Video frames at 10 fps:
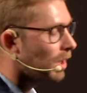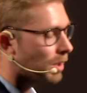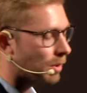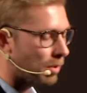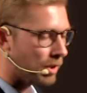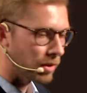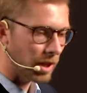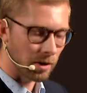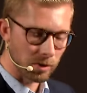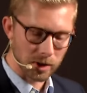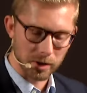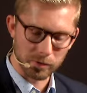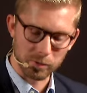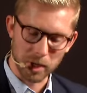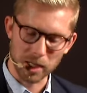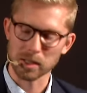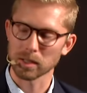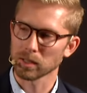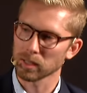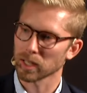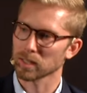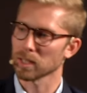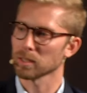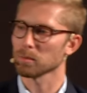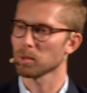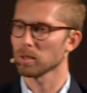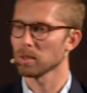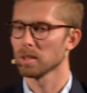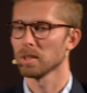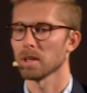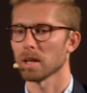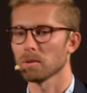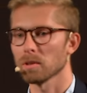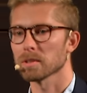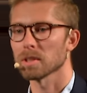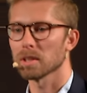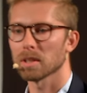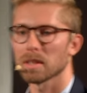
So we wanted to have all the information accessible and also in an